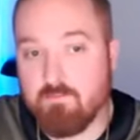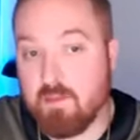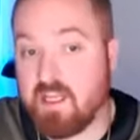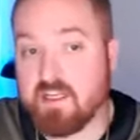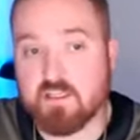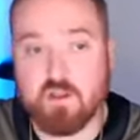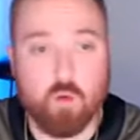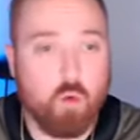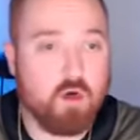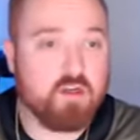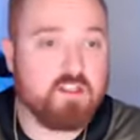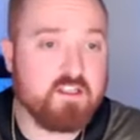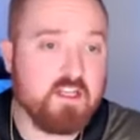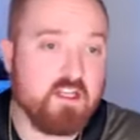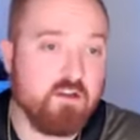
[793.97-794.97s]
Because the
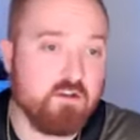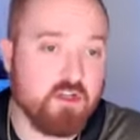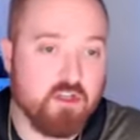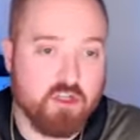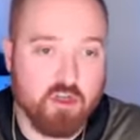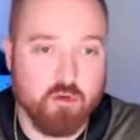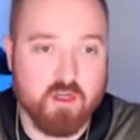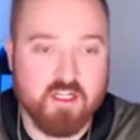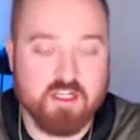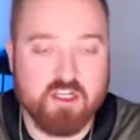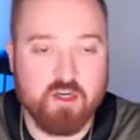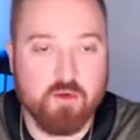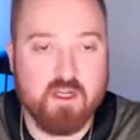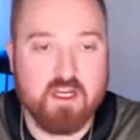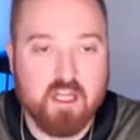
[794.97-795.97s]
worst thing you can do is
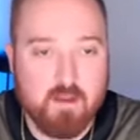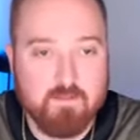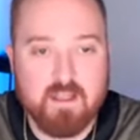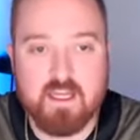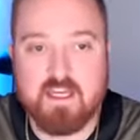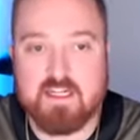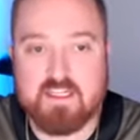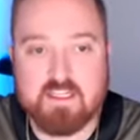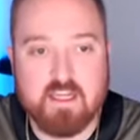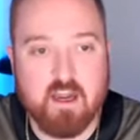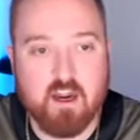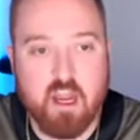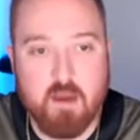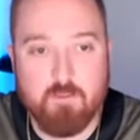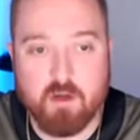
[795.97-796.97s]
you end up getting
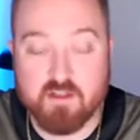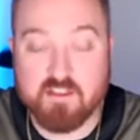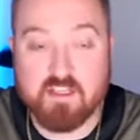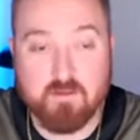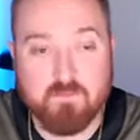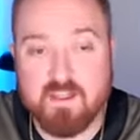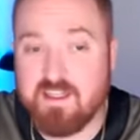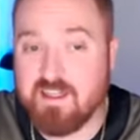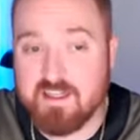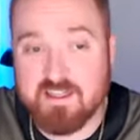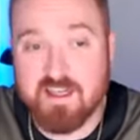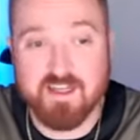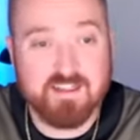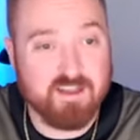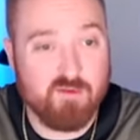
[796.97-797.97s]
stuck up on something that
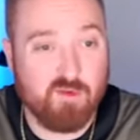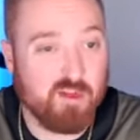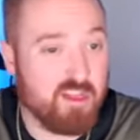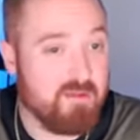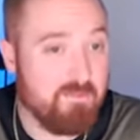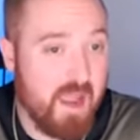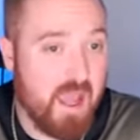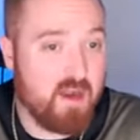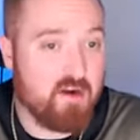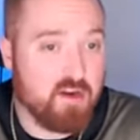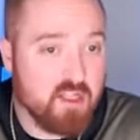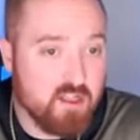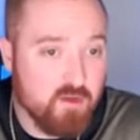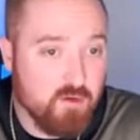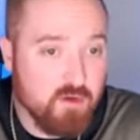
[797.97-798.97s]
doesn't really matter to
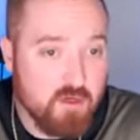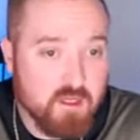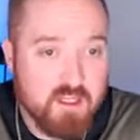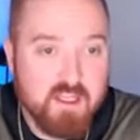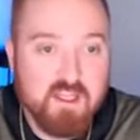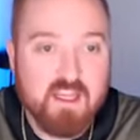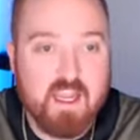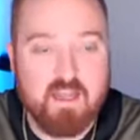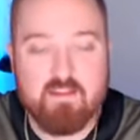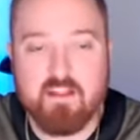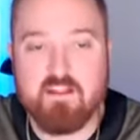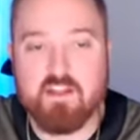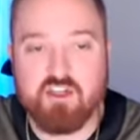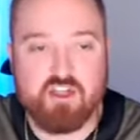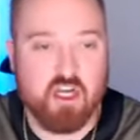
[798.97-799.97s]
you. And
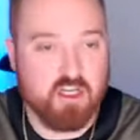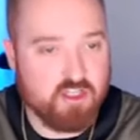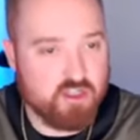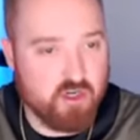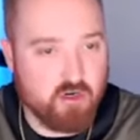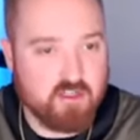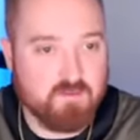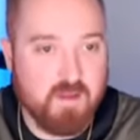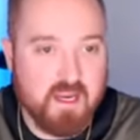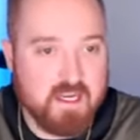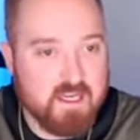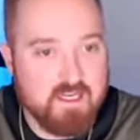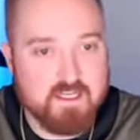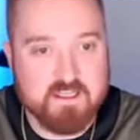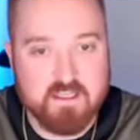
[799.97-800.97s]
then the judge starts
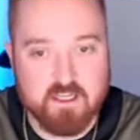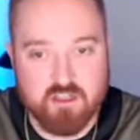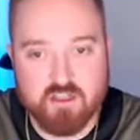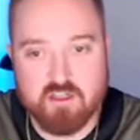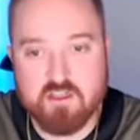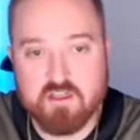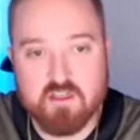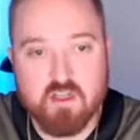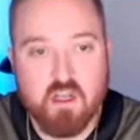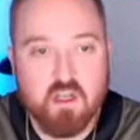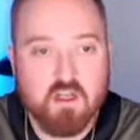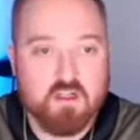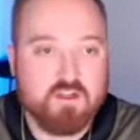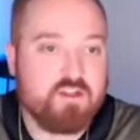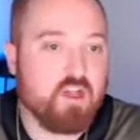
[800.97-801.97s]
making decisions.
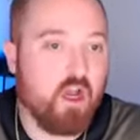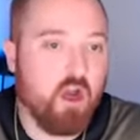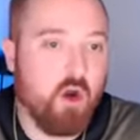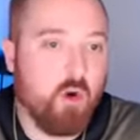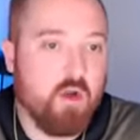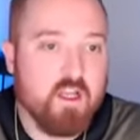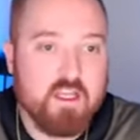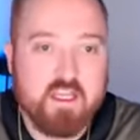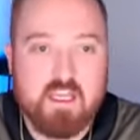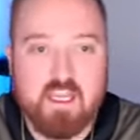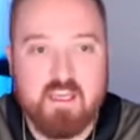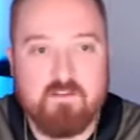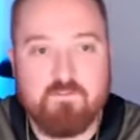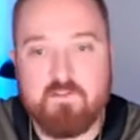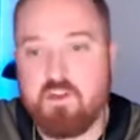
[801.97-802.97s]
So
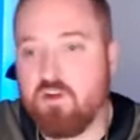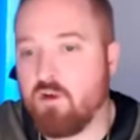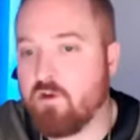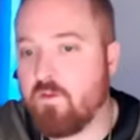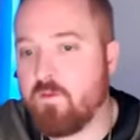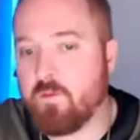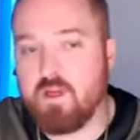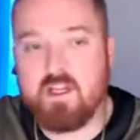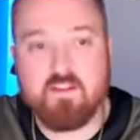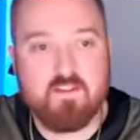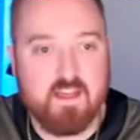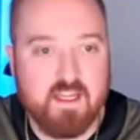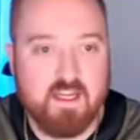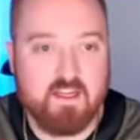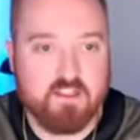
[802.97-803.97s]
if your three
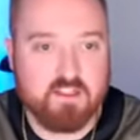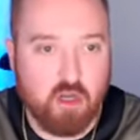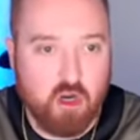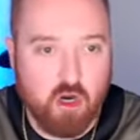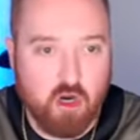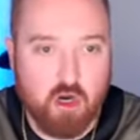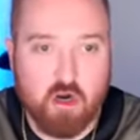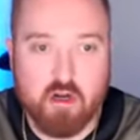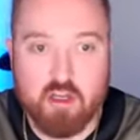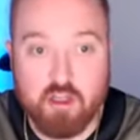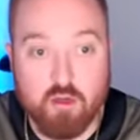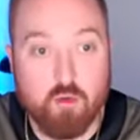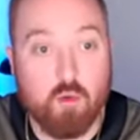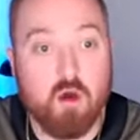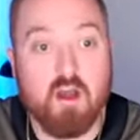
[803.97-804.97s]
things are
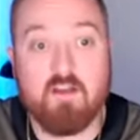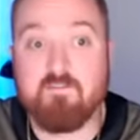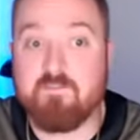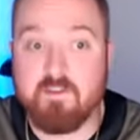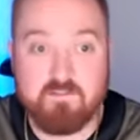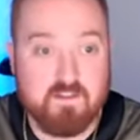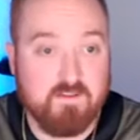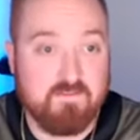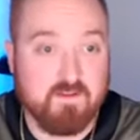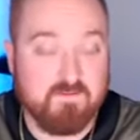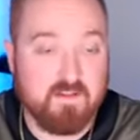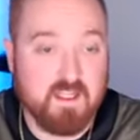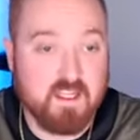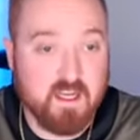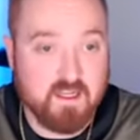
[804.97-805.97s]
you want 50
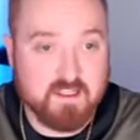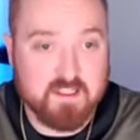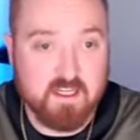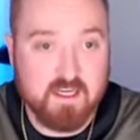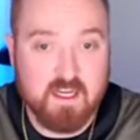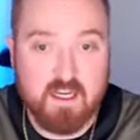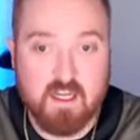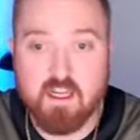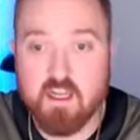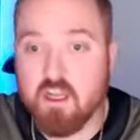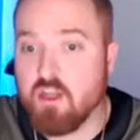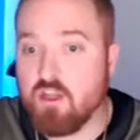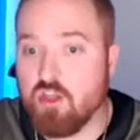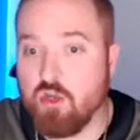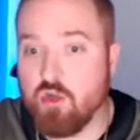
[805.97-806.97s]
50 custody,
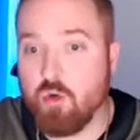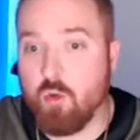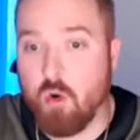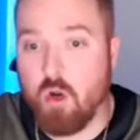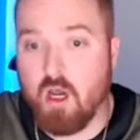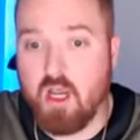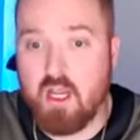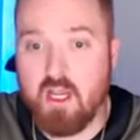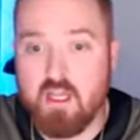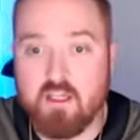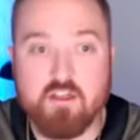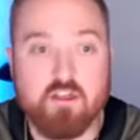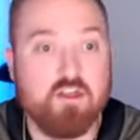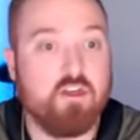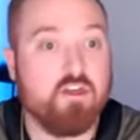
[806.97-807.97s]
you want
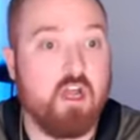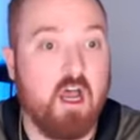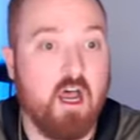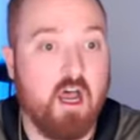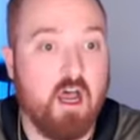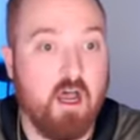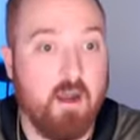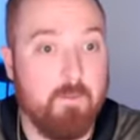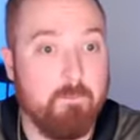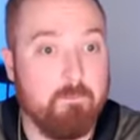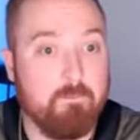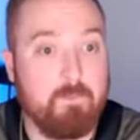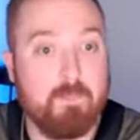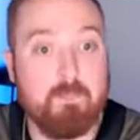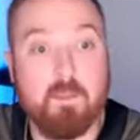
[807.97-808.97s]

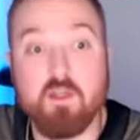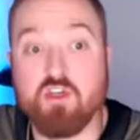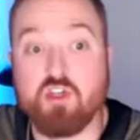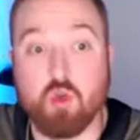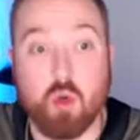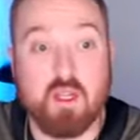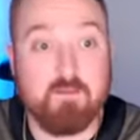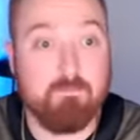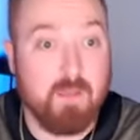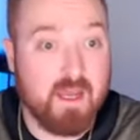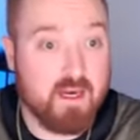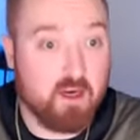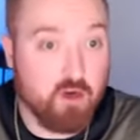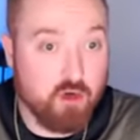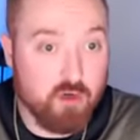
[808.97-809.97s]
um, joint
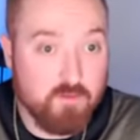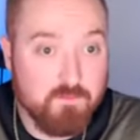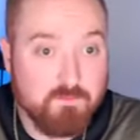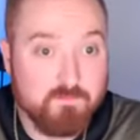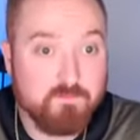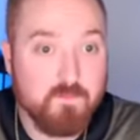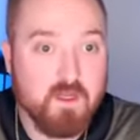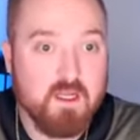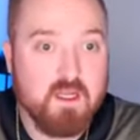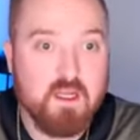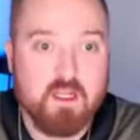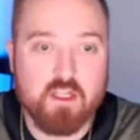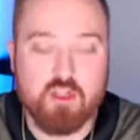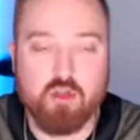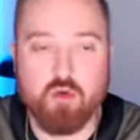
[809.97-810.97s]
medical
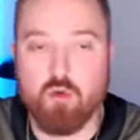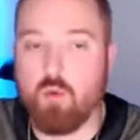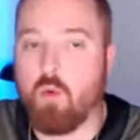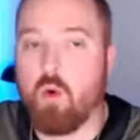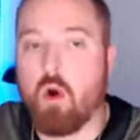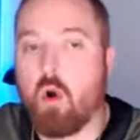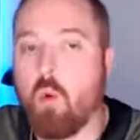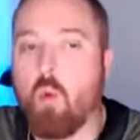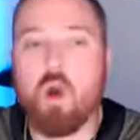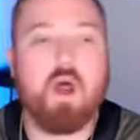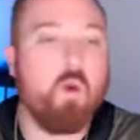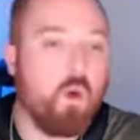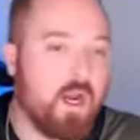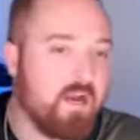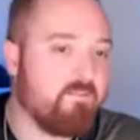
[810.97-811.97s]
you
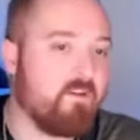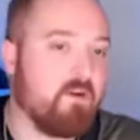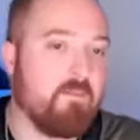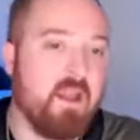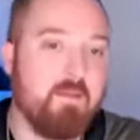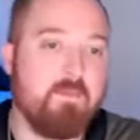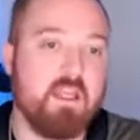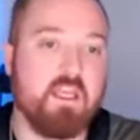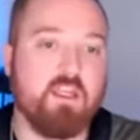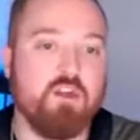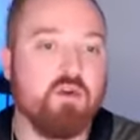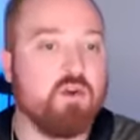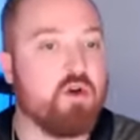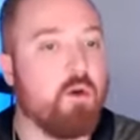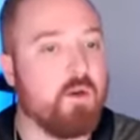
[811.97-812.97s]
what whatever it may be
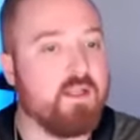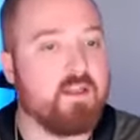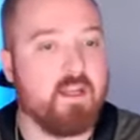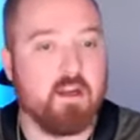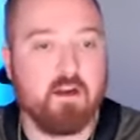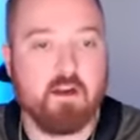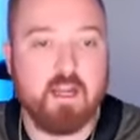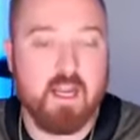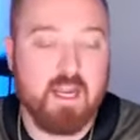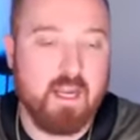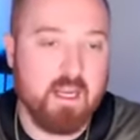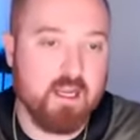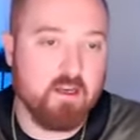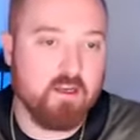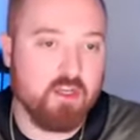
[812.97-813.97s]
you go in there
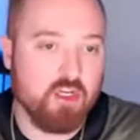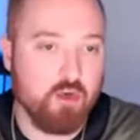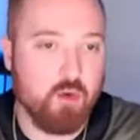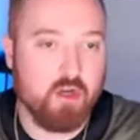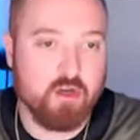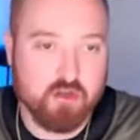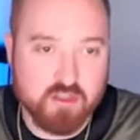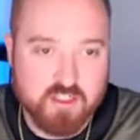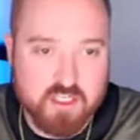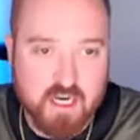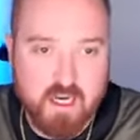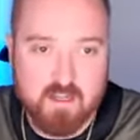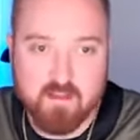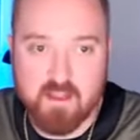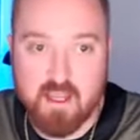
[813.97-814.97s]
and you
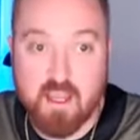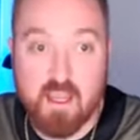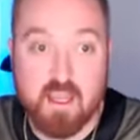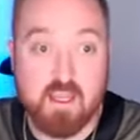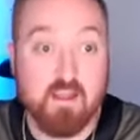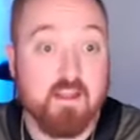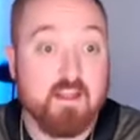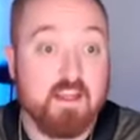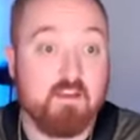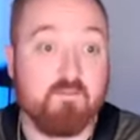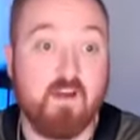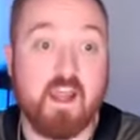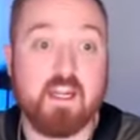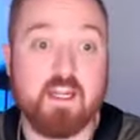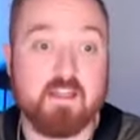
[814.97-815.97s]
understand that hey if
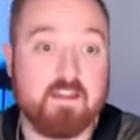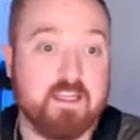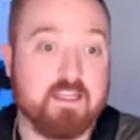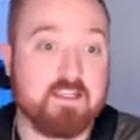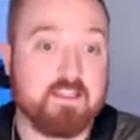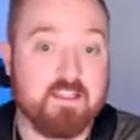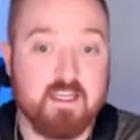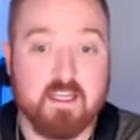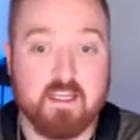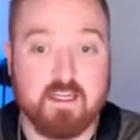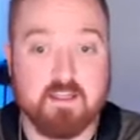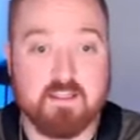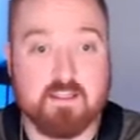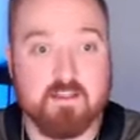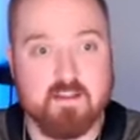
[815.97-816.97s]
i get these
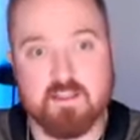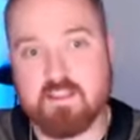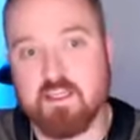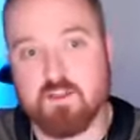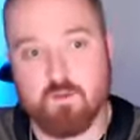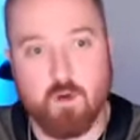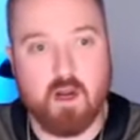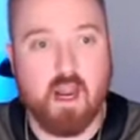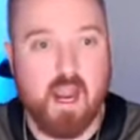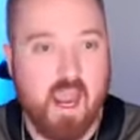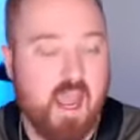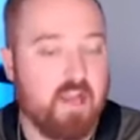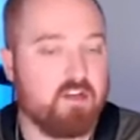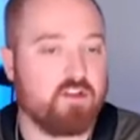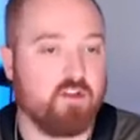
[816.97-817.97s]
things this is what i
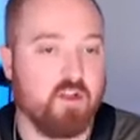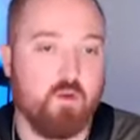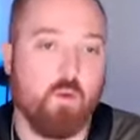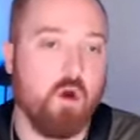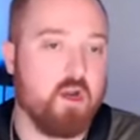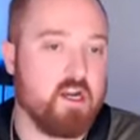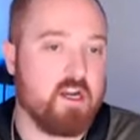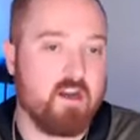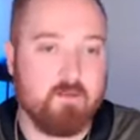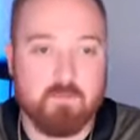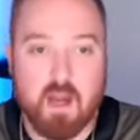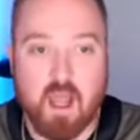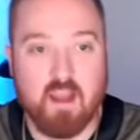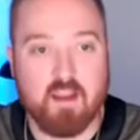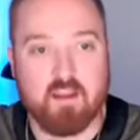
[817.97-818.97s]
actually wanted i'm
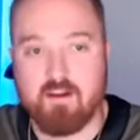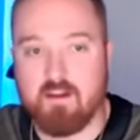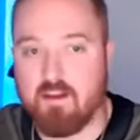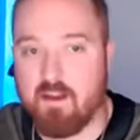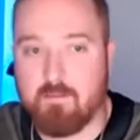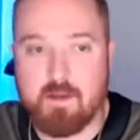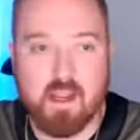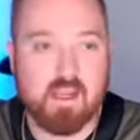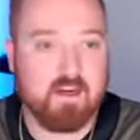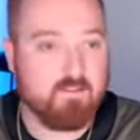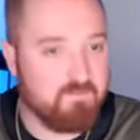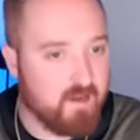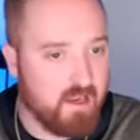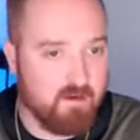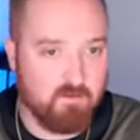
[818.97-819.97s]
not gonna i'm not gonna
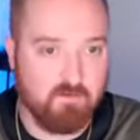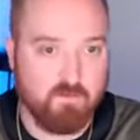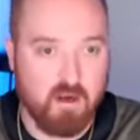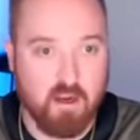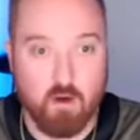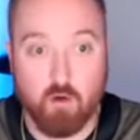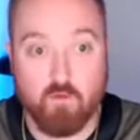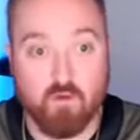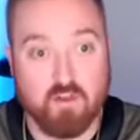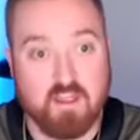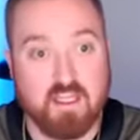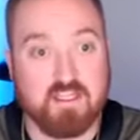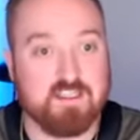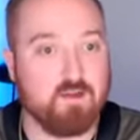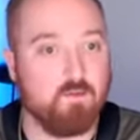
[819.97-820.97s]
fight or fret over
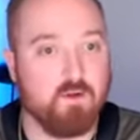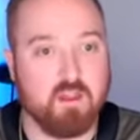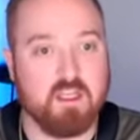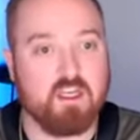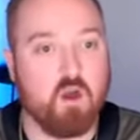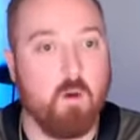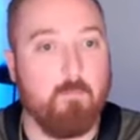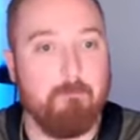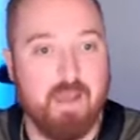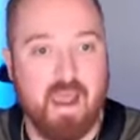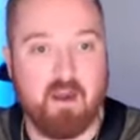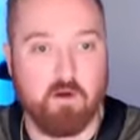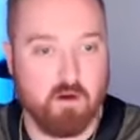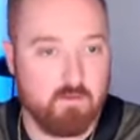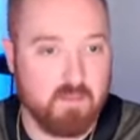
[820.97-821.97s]
things that really don't
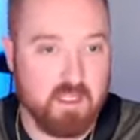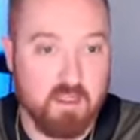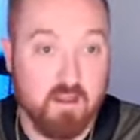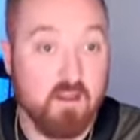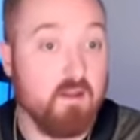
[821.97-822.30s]
matter to me